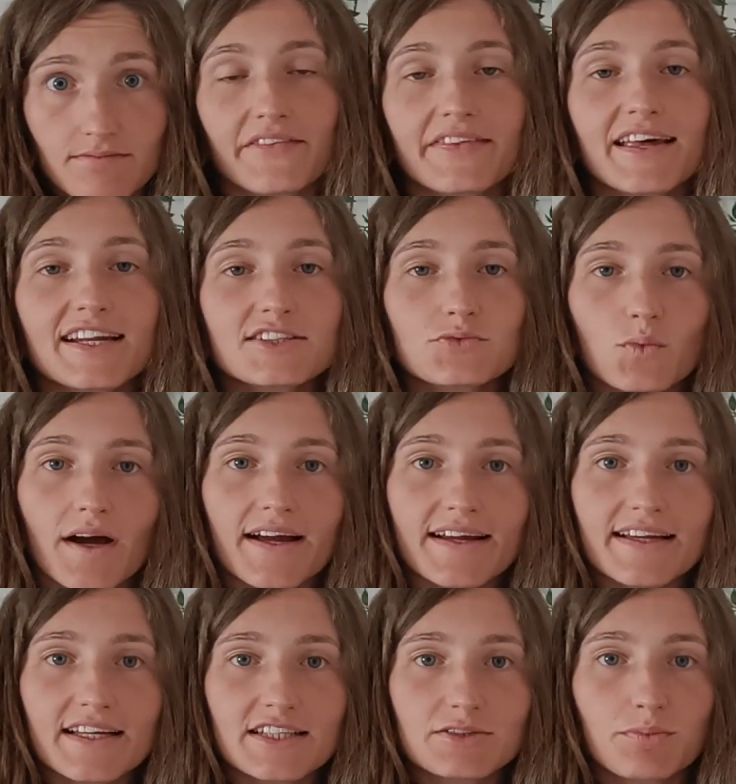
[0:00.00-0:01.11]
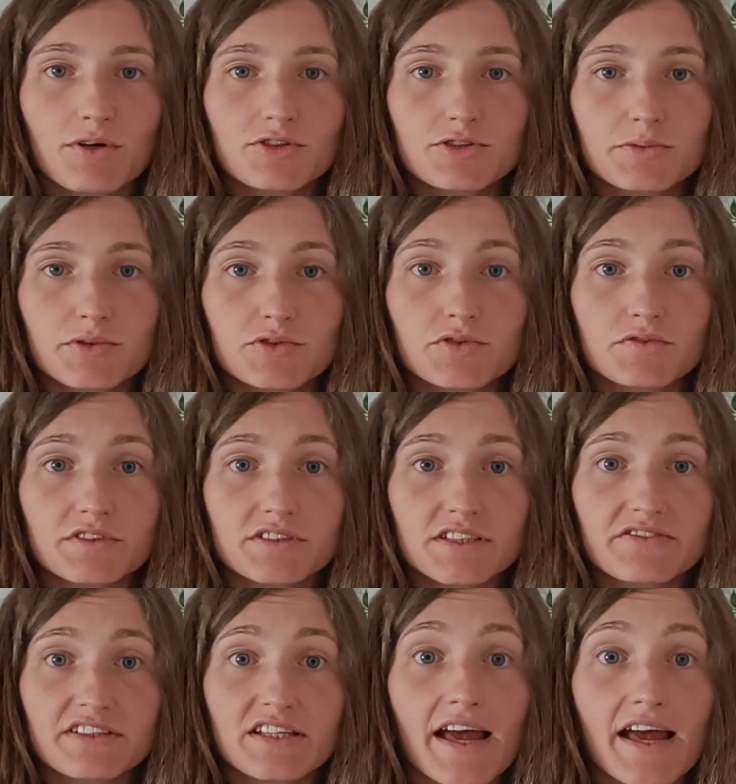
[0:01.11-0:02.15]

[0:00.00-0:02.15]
That is why it's possible to receive a